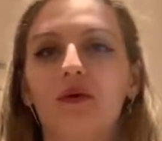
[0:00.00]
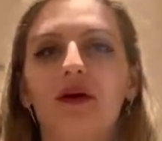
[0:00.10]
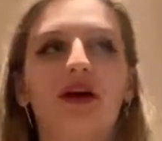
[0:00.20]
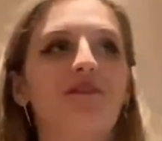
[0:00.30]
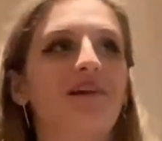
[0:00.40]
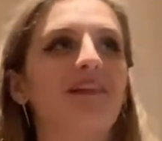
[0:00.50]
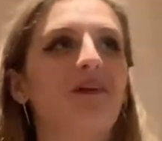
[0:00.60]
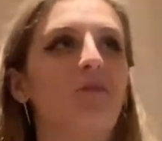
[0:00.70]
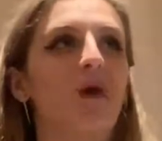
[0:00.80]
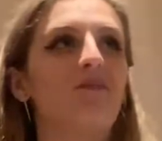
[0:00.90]
And I feel
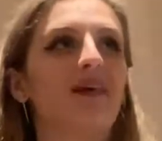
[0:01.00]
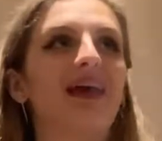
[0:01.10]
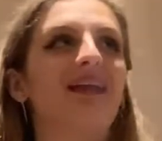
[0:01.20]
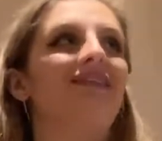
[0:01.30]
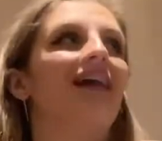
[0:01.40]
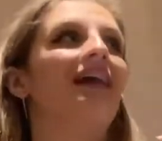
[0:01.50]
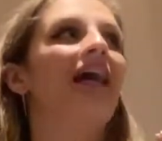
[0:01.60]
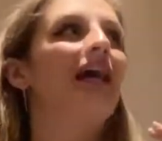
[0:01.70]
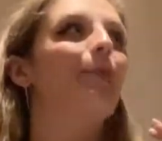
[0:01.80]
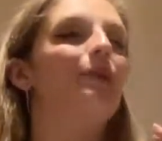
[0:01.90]
like what I'm saying is like
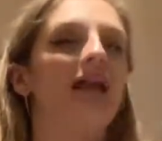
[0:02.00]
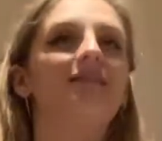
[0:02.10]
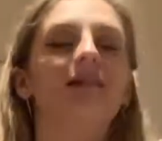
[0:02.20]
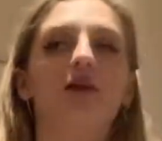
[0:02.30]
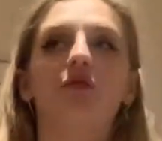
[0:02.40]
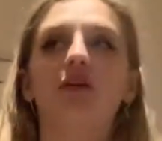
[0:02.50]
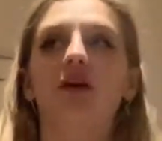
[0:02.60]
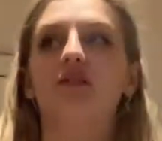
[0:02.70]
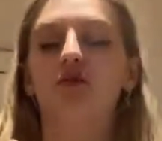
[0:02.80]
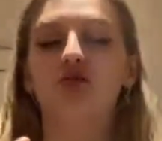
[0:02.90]
blatantly
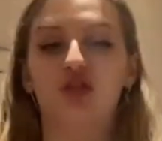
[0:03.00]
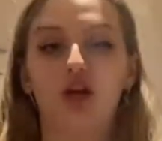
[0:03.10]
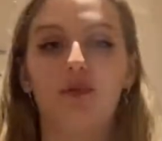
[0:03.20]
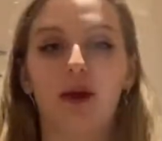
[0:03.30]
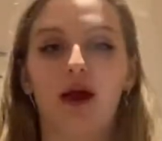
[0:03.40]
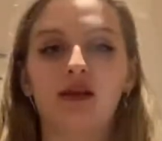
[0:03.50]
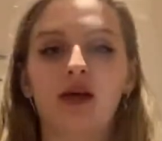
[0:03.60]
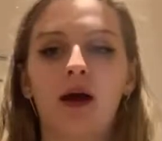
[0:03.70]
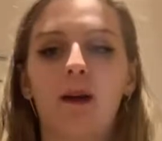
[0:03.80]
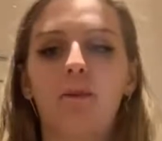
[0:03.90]
obvious or stupid,
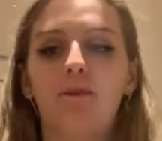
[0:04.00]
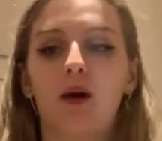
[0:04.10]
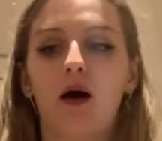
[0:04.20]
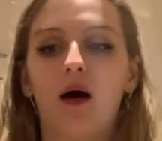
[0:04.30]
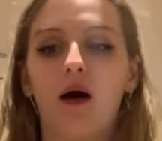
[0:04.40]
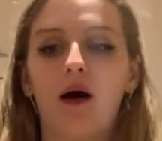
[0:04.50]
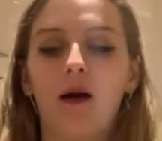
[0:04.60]
but